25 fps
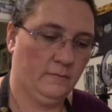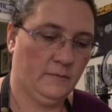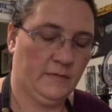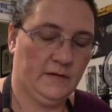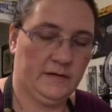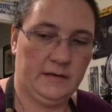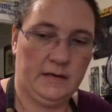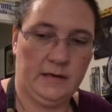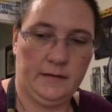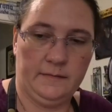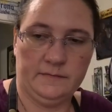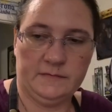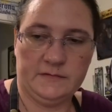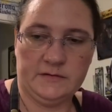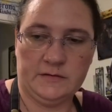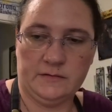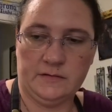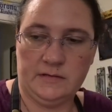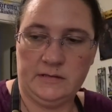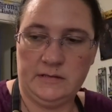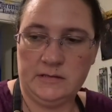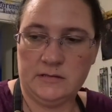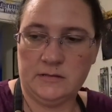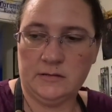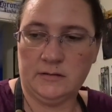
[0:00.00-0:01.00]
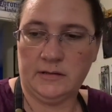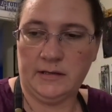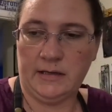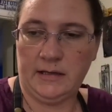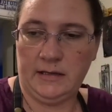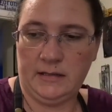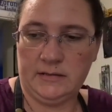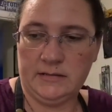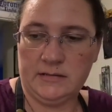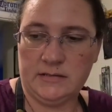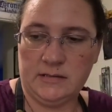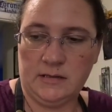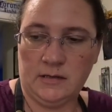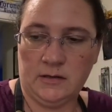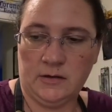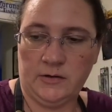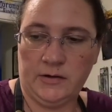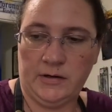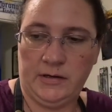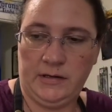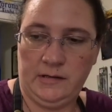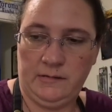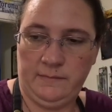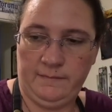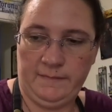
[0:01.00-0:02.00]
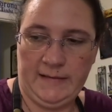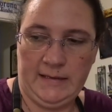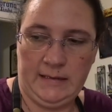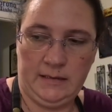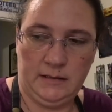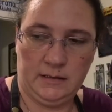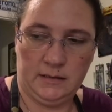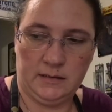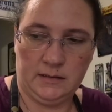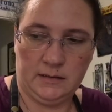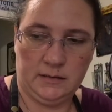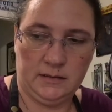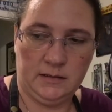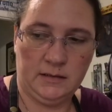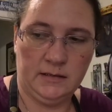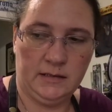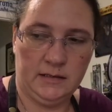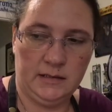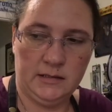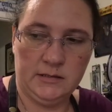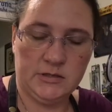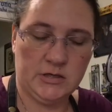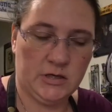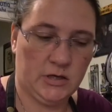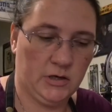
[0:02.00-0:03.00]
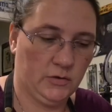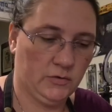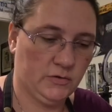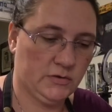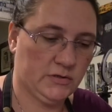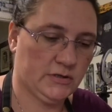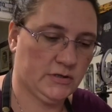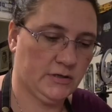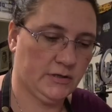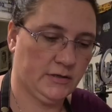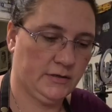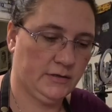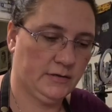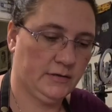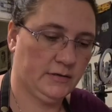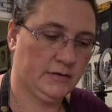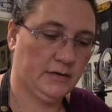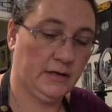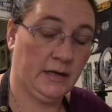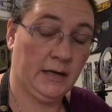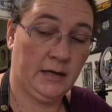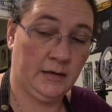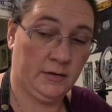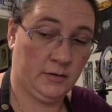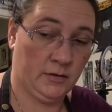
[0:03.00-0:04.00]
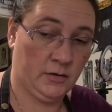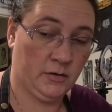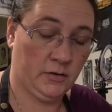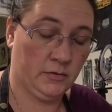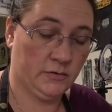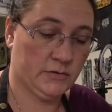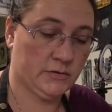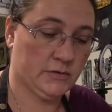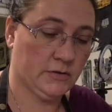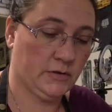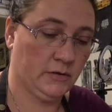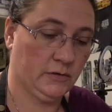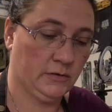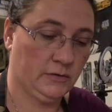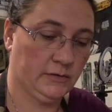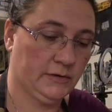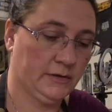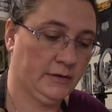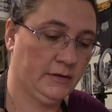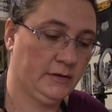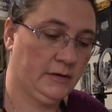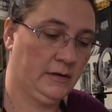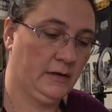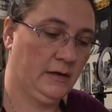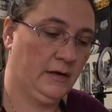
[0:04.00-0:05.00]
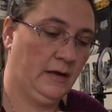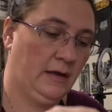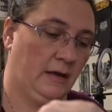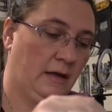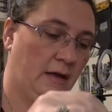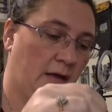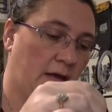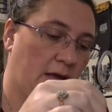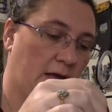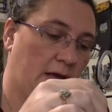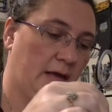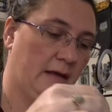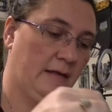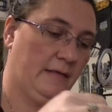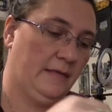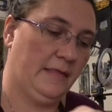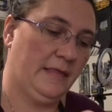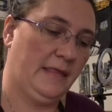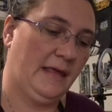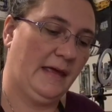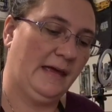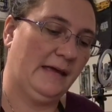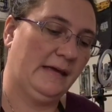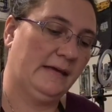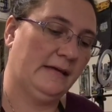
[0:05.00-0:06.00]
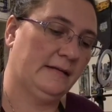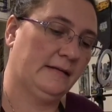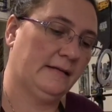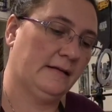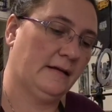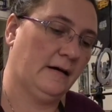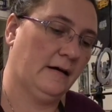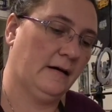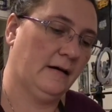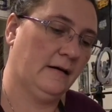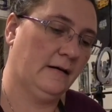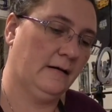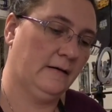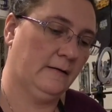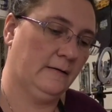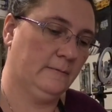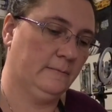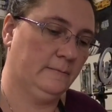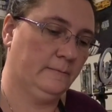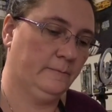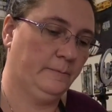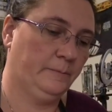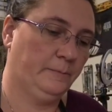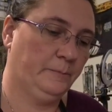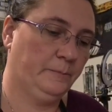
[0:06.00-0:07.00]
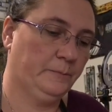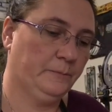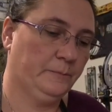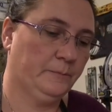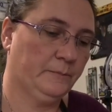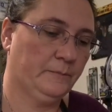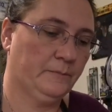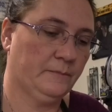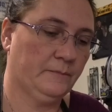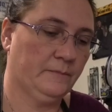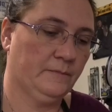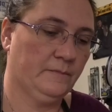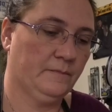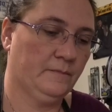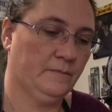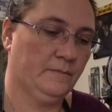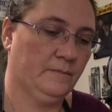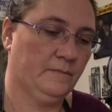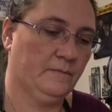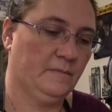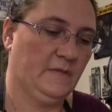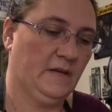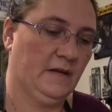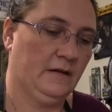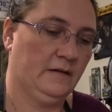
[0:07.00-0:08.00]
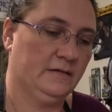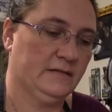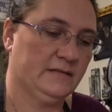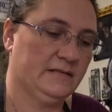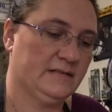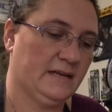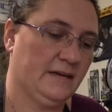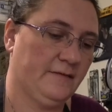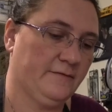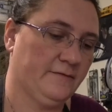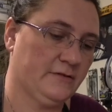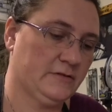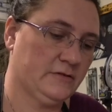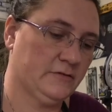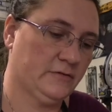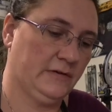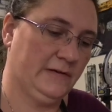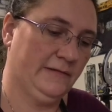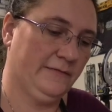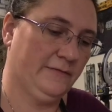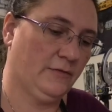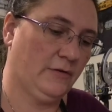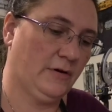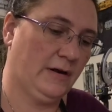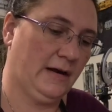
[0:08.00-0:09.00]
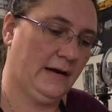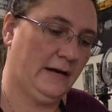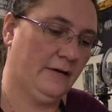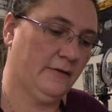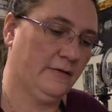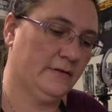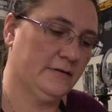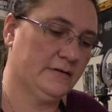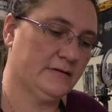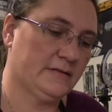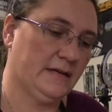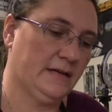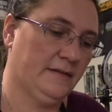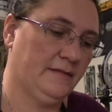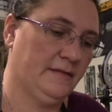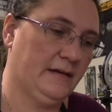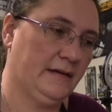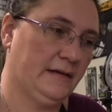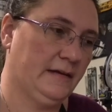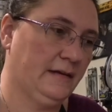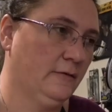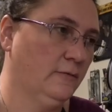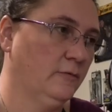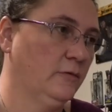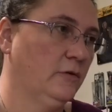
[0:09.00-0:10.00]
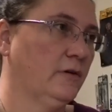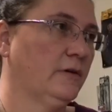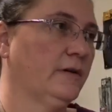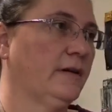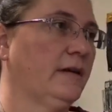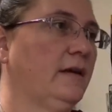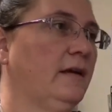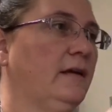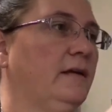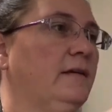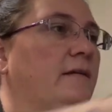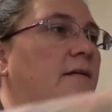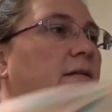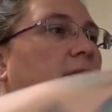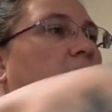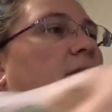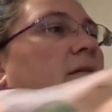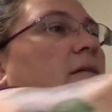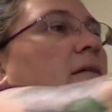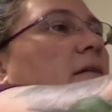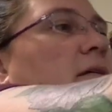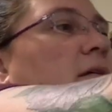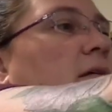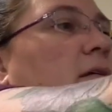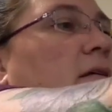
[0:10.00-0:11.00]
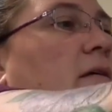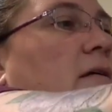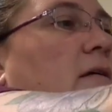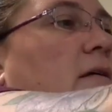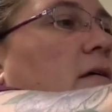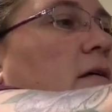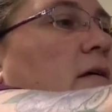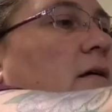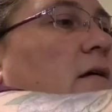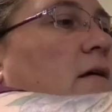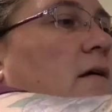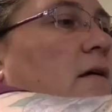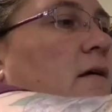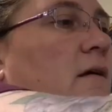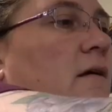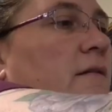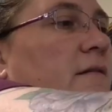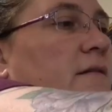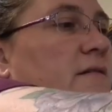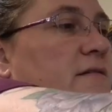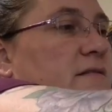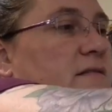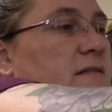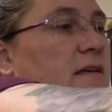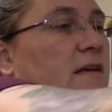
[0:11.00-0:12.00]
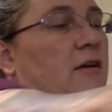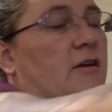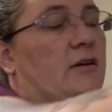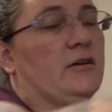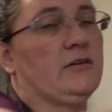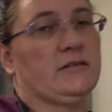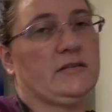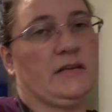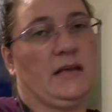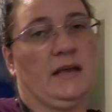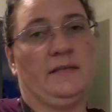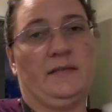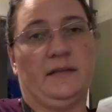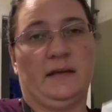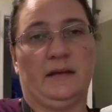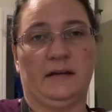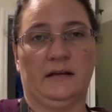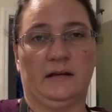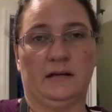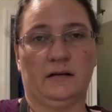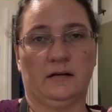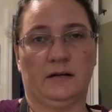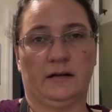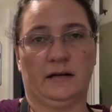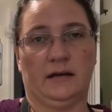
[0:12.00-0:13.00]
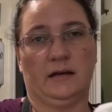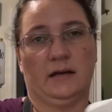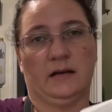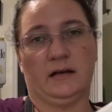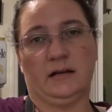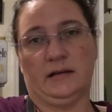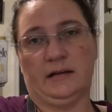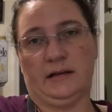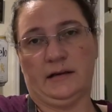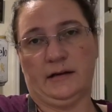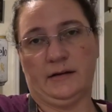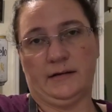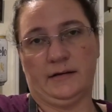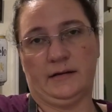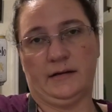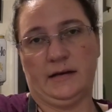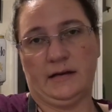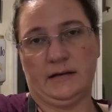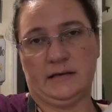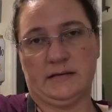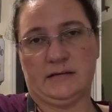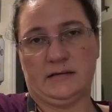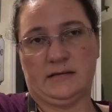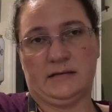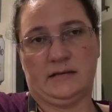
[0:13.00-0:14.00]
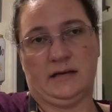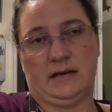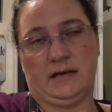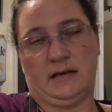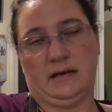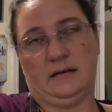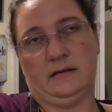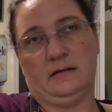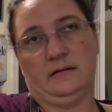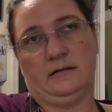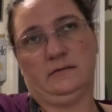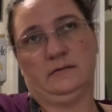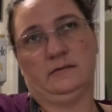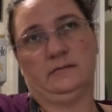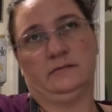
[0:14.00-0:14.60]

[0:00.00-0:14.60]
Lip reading: But yep, so these will get green and pink in each coaster and the coaster holder. And then it'll set for 24 hours and then it will get the stickers and then it'll get clear the next day.